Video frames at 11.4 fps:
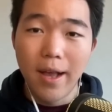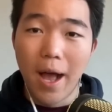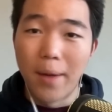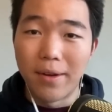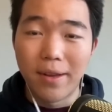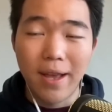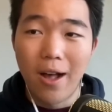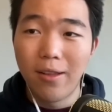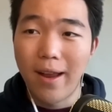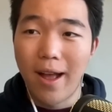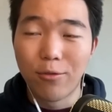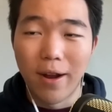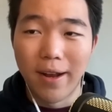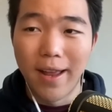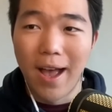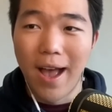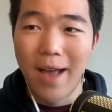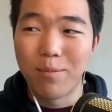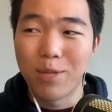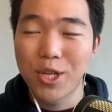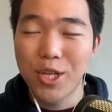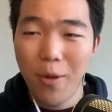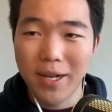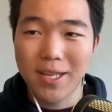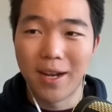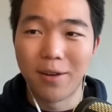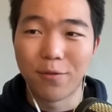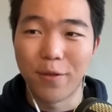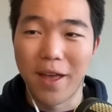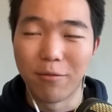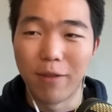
I mean, Colin Allred, I, am so excited for that